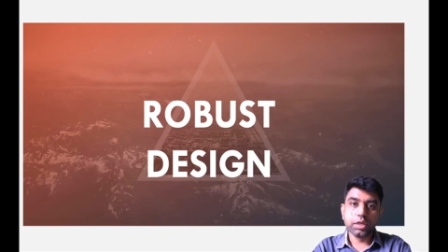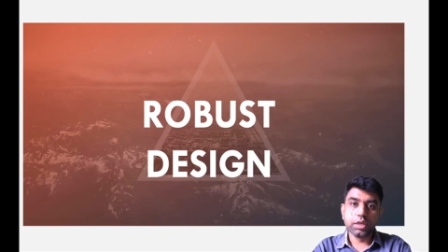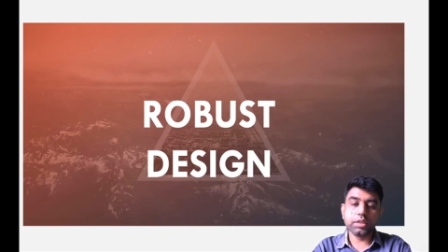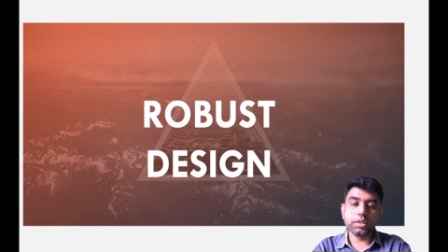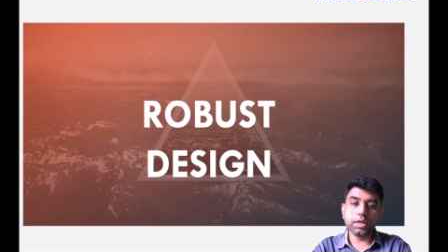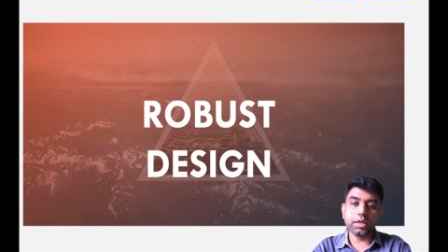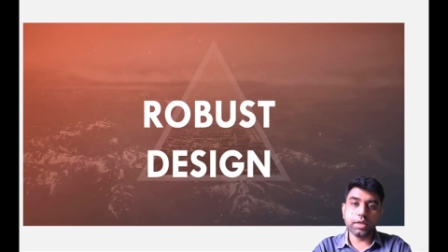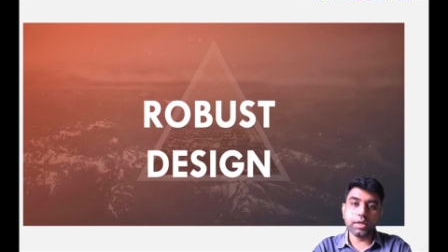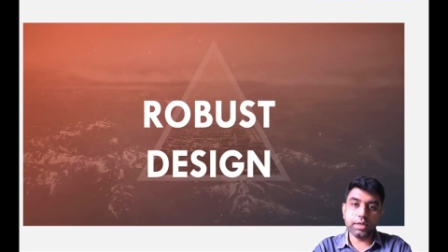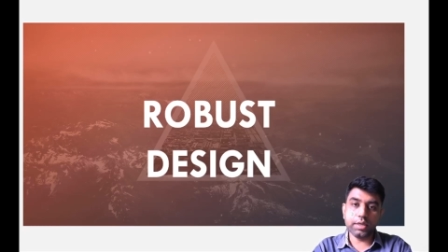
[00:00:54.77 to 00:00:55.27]

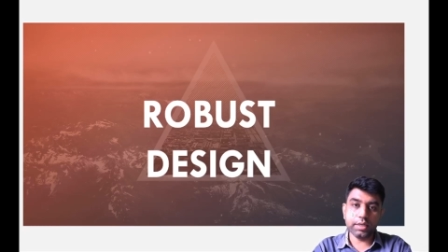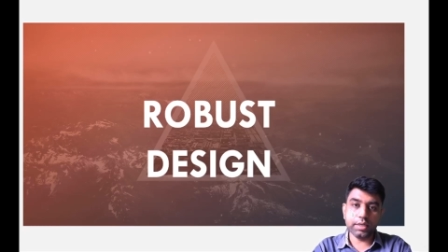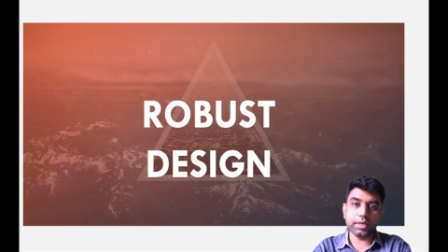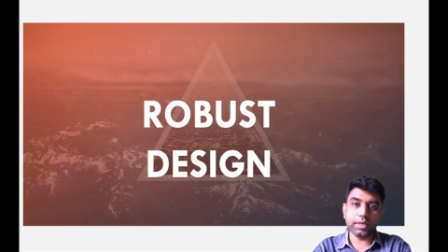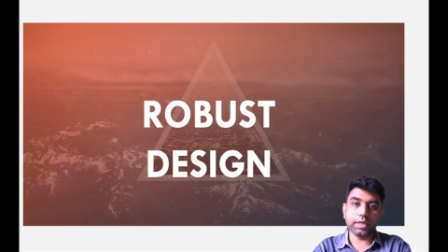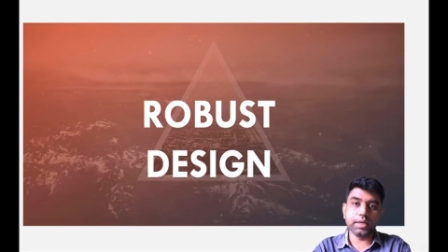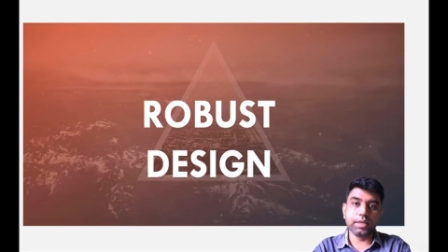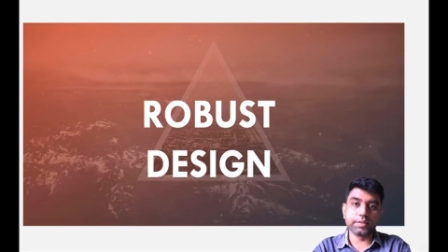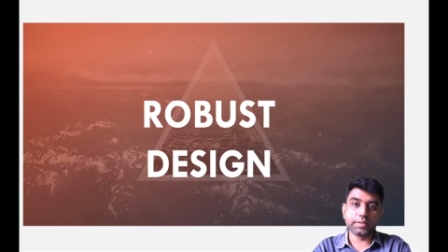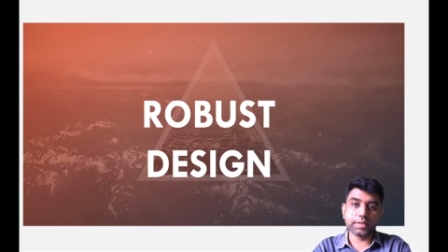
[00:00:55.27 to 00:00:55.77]
In the earlier
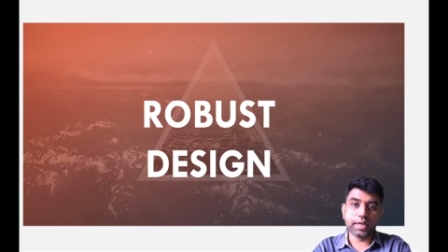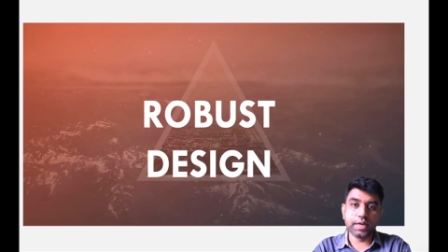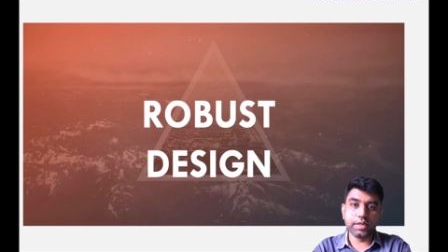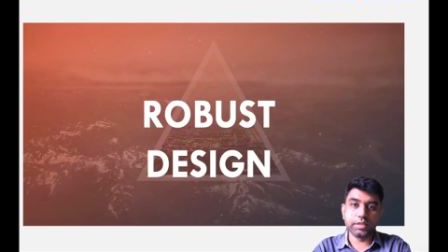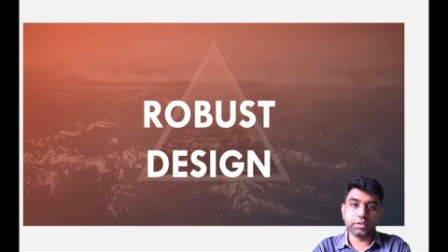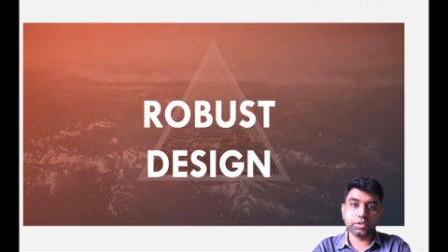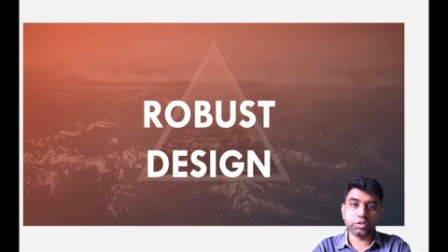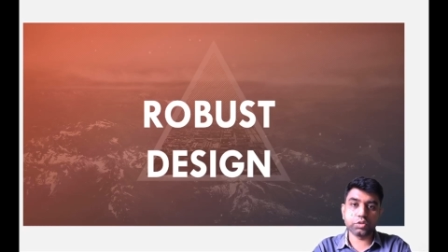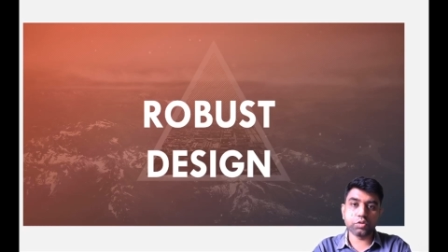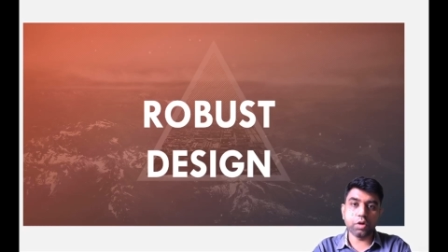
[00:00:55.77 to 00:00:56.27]
class, I
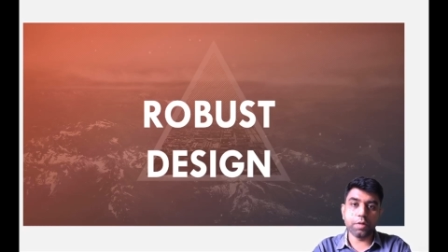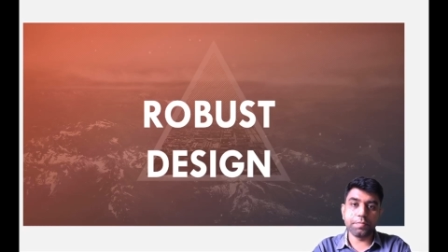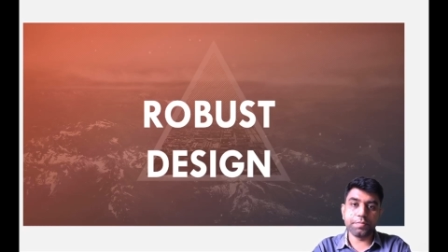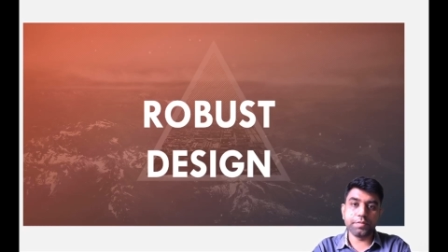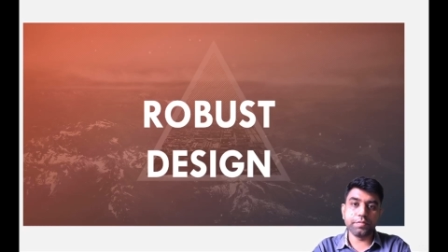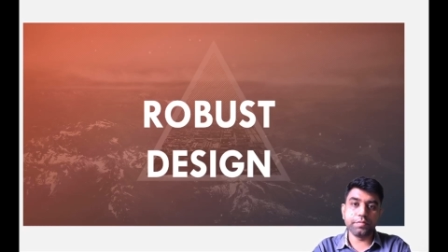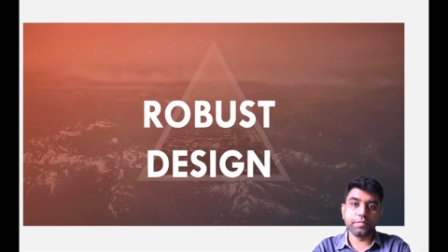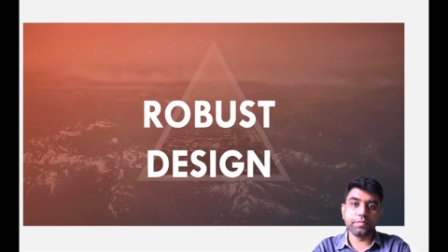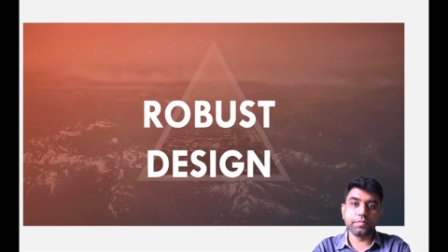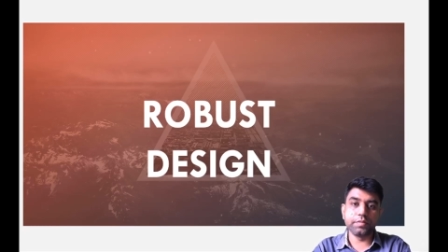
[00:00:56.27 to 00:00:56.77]
had
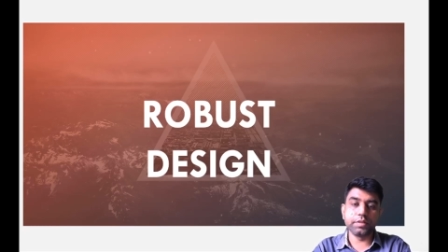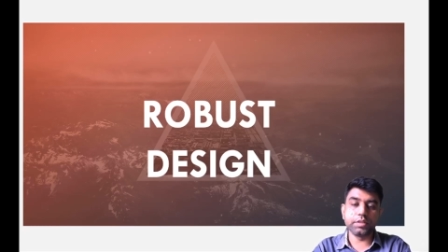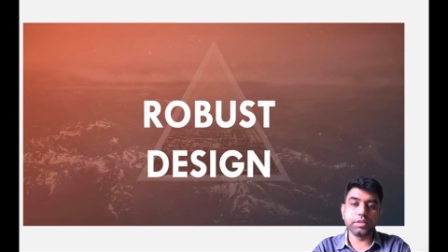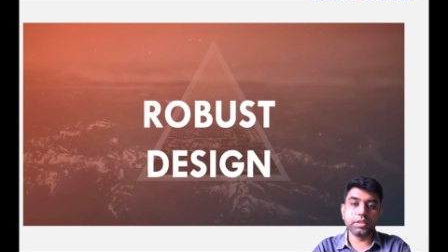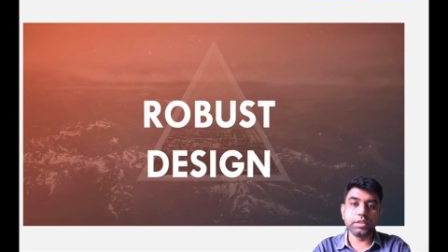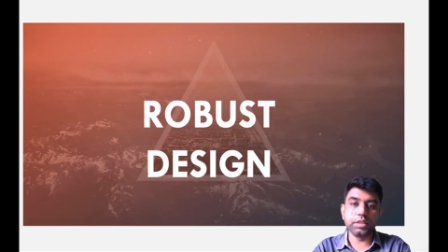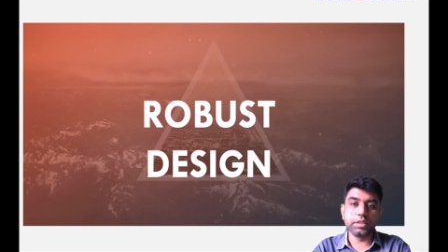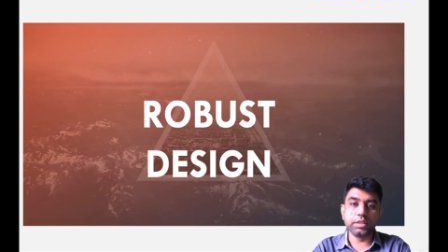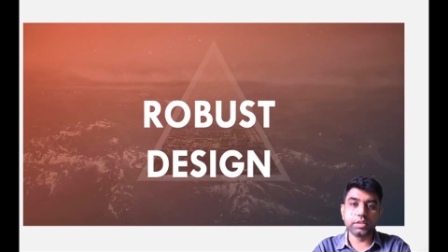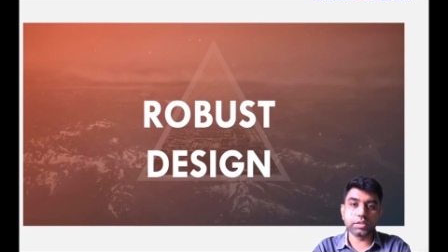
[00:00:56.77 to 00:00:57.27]
stopped with
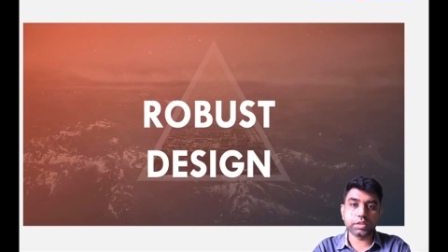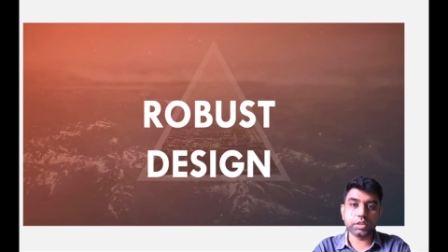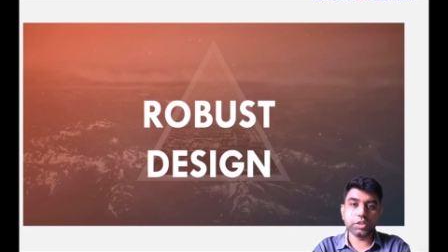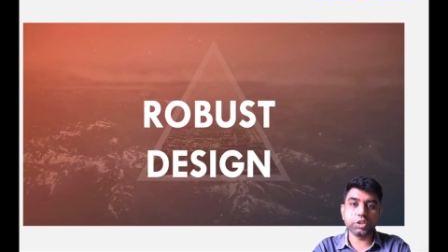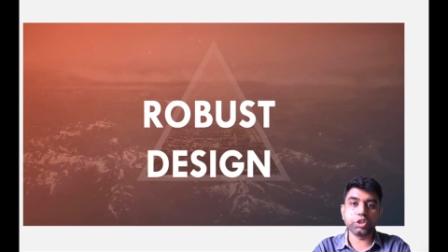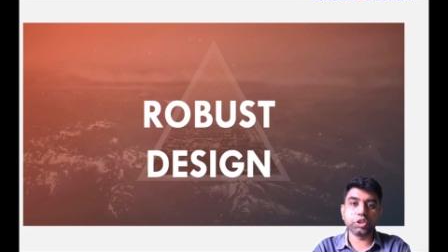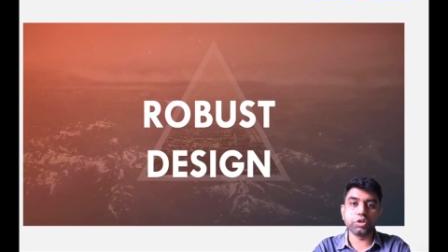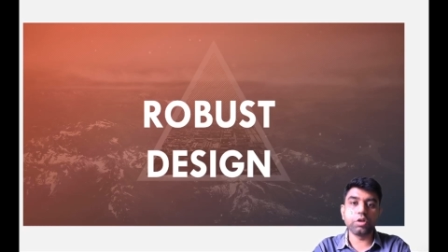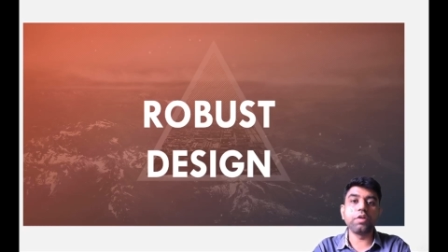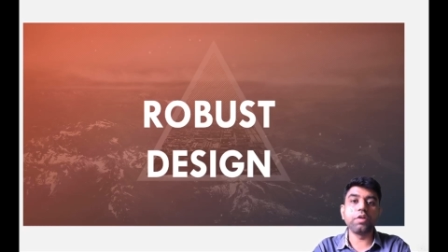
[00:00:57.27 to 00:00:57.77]
the
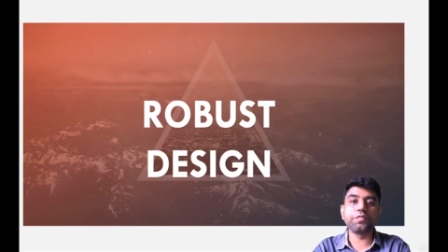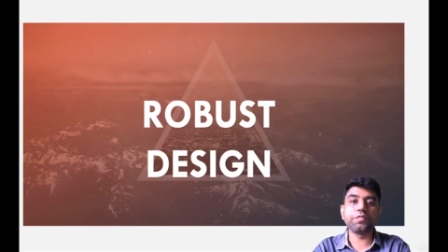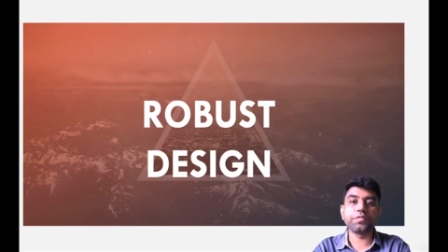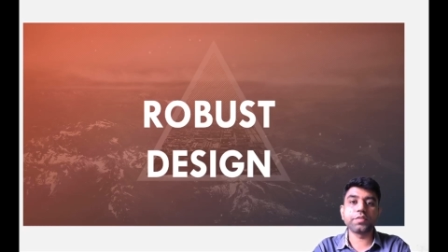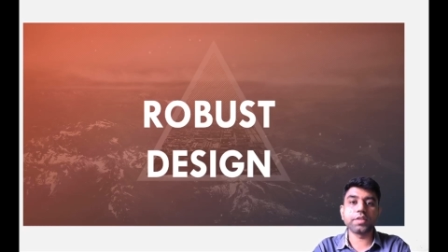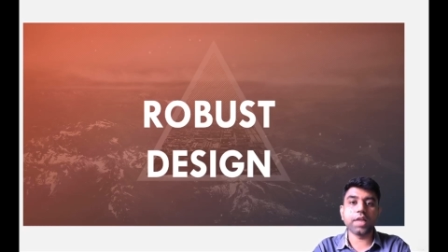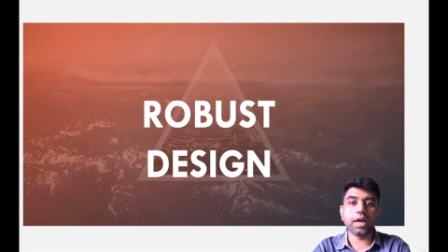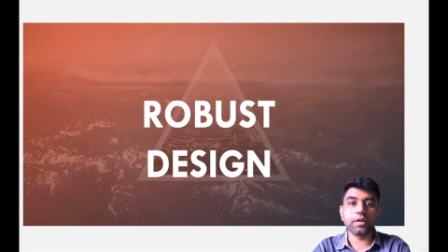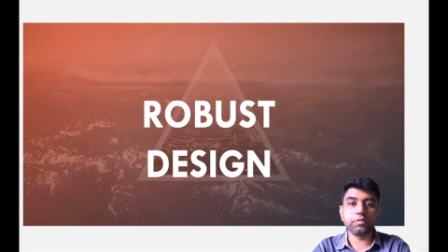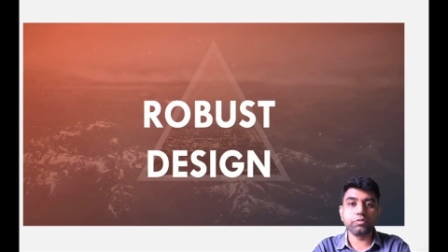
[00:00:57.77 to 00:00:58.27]
discussion of
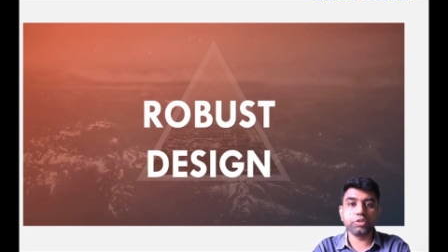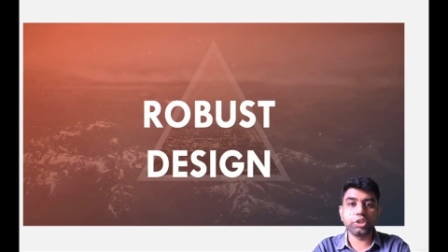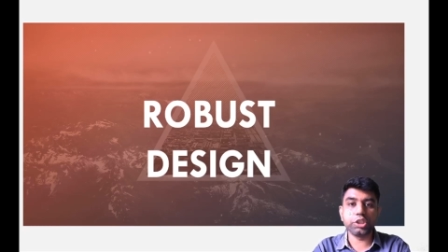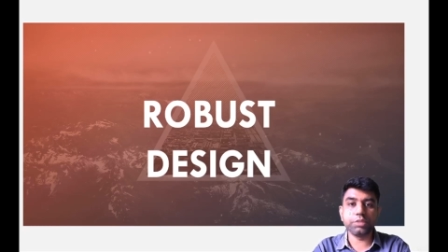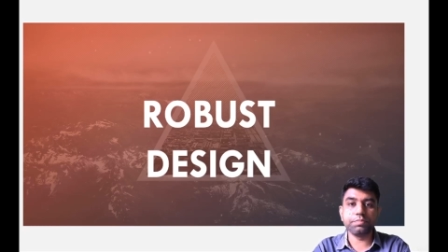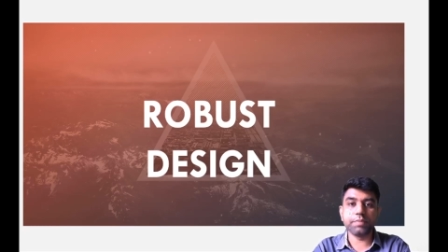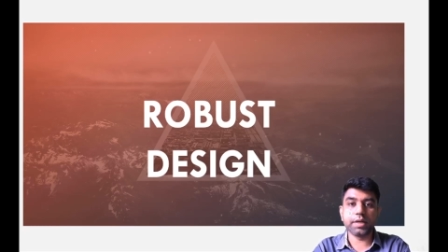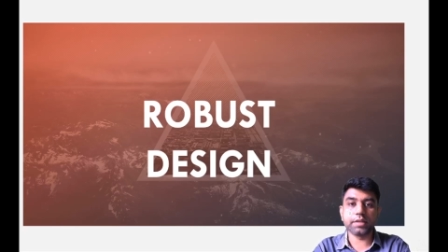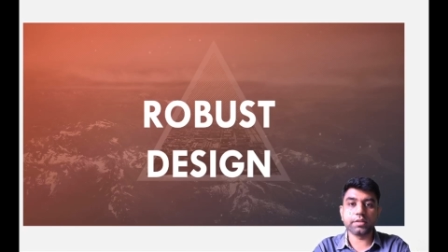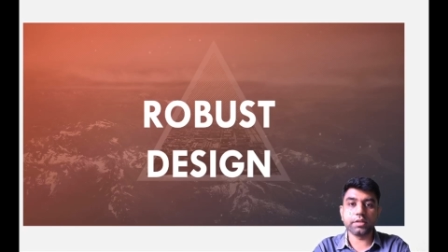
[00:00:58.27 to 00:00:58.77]

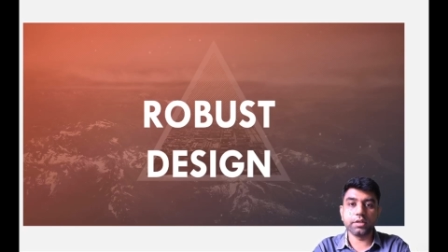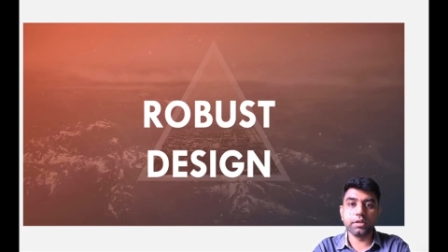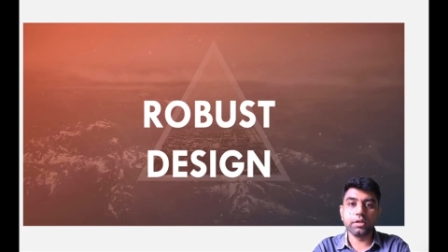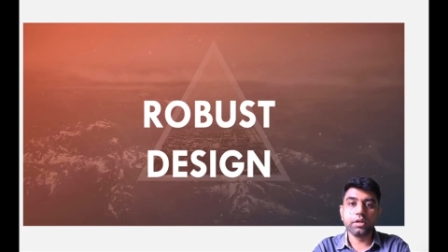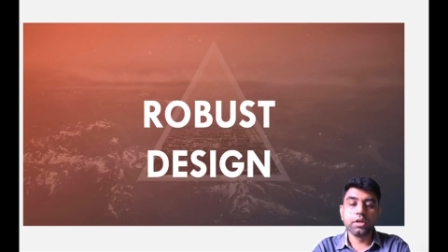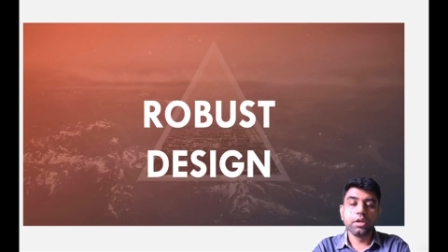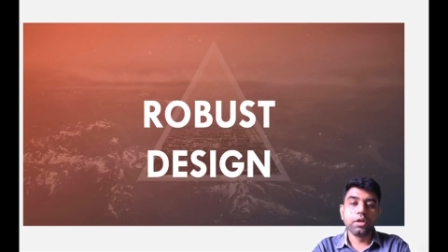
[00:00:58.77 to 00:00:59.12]
Taguchi method